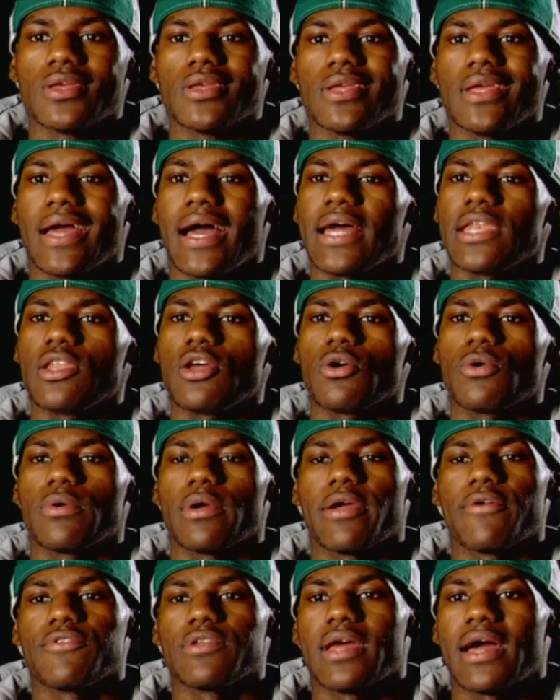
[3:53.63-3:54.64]
Yeah, I know
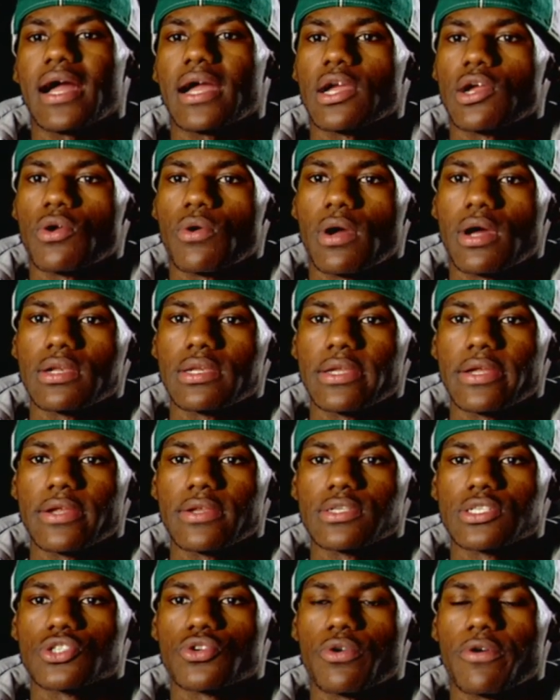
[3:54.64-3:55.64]
every night I can go out there
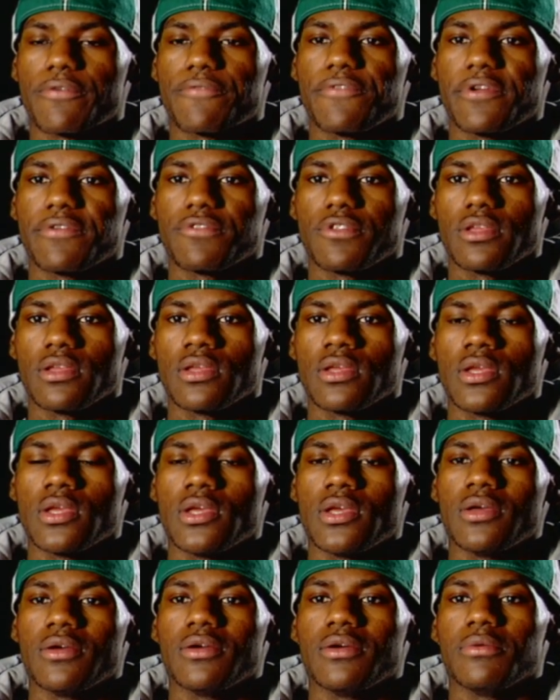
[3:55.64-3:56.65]
and score 50,
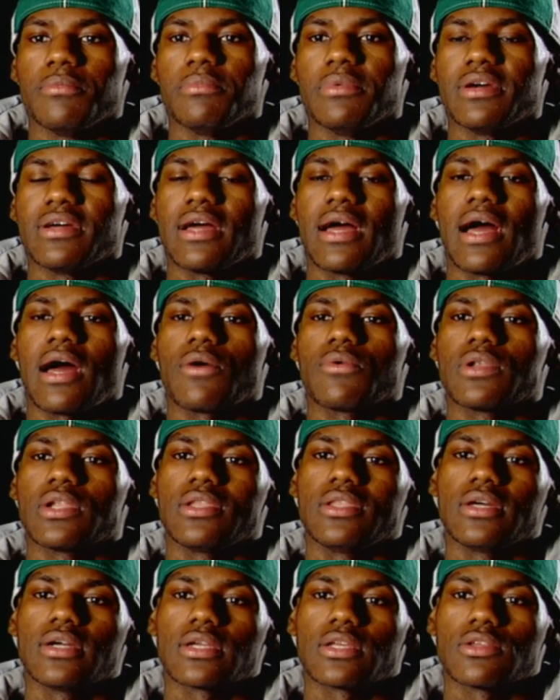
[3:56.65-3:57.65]
but how would
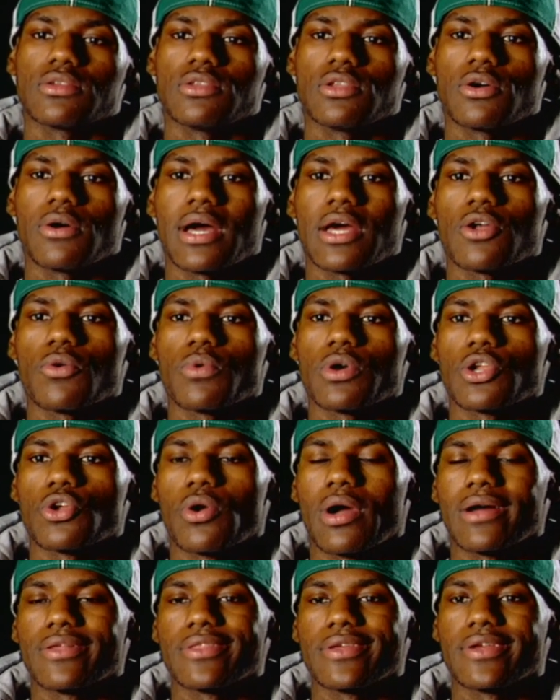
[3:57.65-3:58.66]
it look? You know, I don't want to
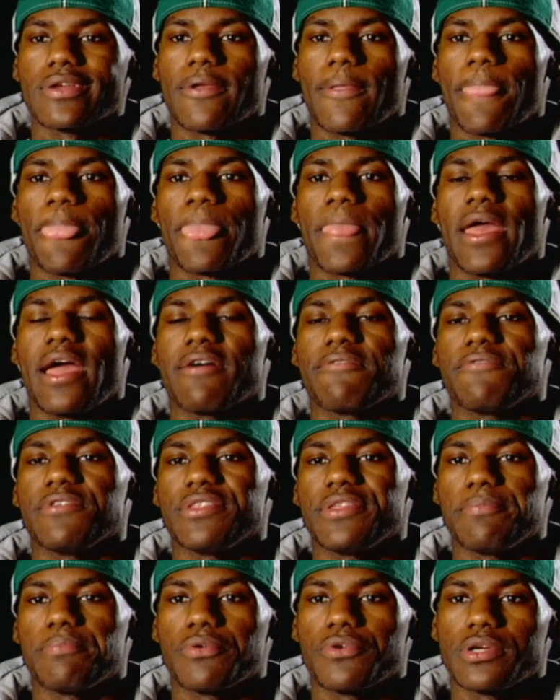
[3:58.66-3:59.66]
go out there and have
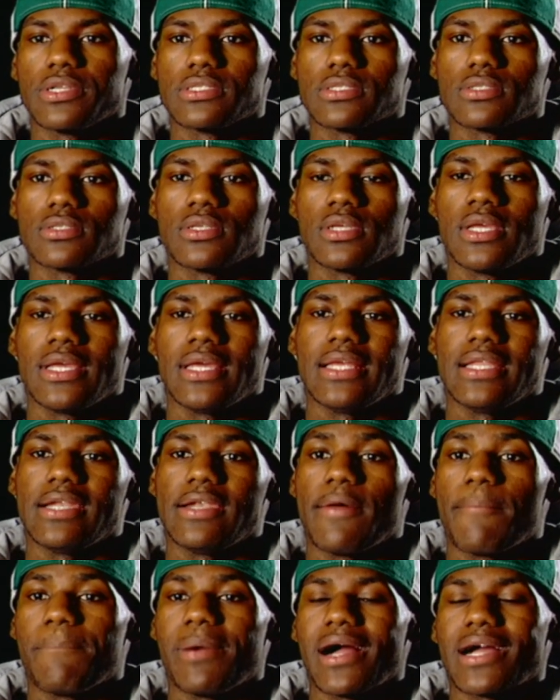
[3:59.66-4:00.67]
50 points, and
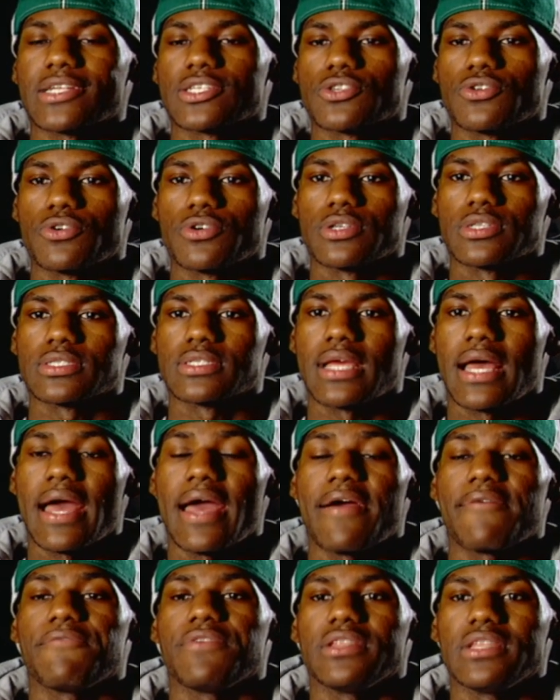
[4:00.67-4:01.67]
in the box scores, I
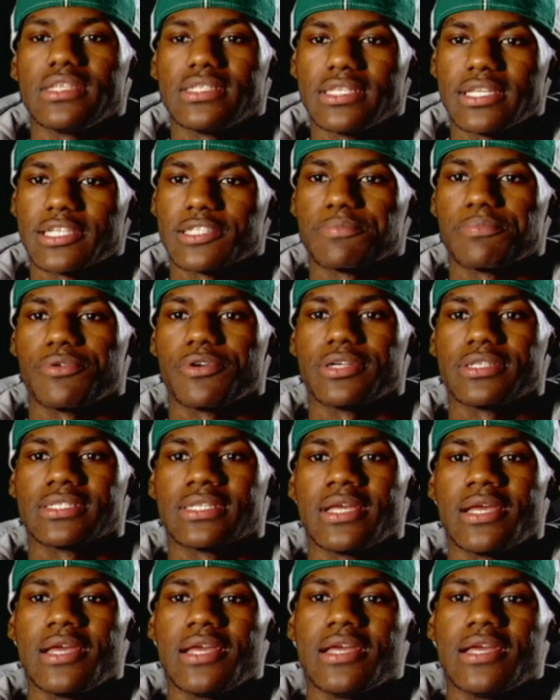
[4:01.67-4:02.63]
have 56 points.